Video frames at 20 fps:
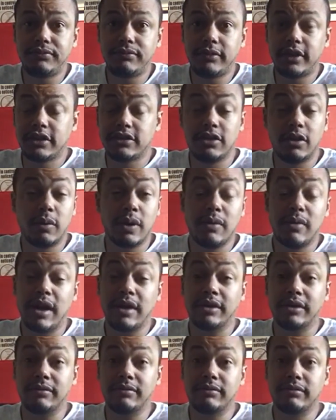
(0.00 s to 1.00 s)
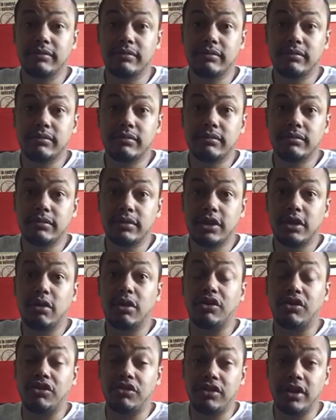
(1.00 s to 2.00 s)
There's no way around it. You
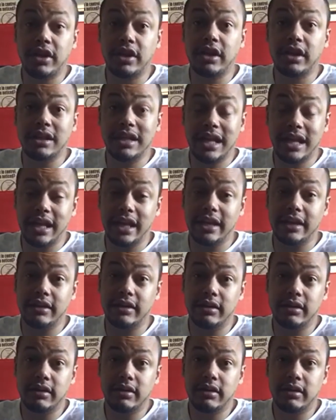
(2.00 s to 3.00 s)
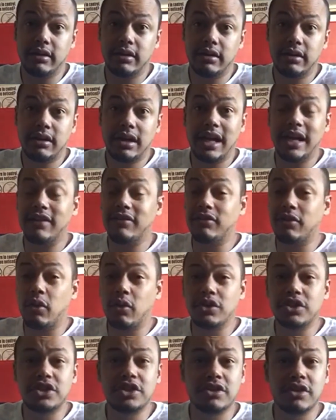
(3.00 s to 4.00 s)
are sick in the head. And of
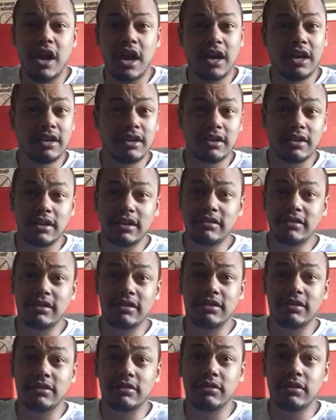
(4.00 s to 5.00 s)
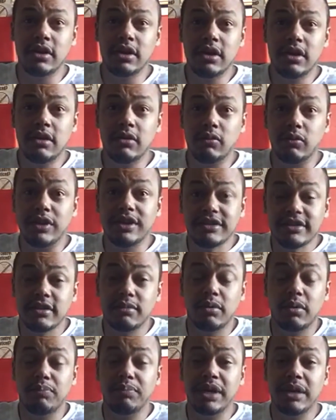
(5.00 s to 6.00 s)
course, you're not going to listen to
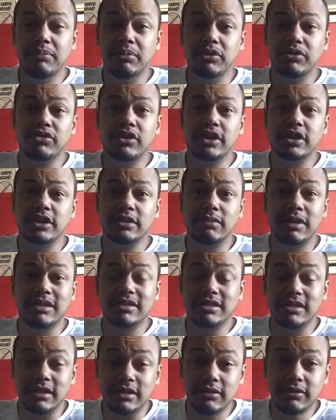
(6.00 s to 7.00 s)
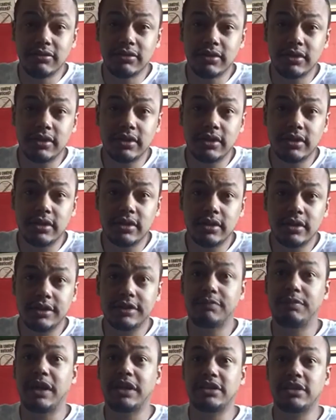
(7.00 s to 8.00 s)
reasonable people such as myself,
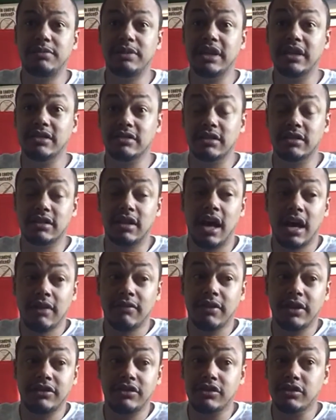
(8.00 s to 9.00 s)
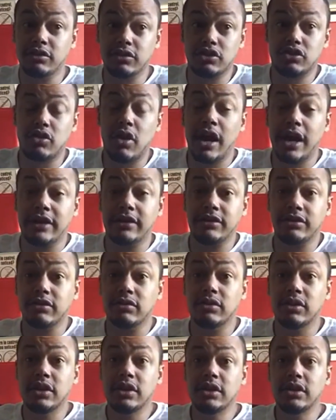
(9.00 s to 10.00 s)
especially because a lot of us you're trying
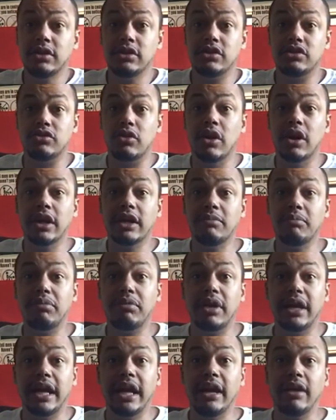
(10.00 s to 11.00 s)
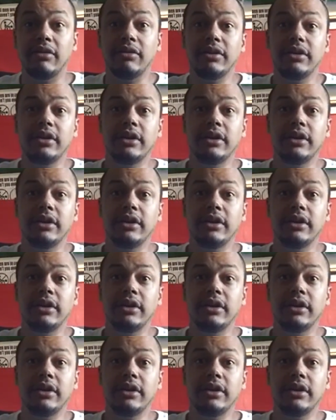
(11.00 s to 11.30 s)
to drug and play out.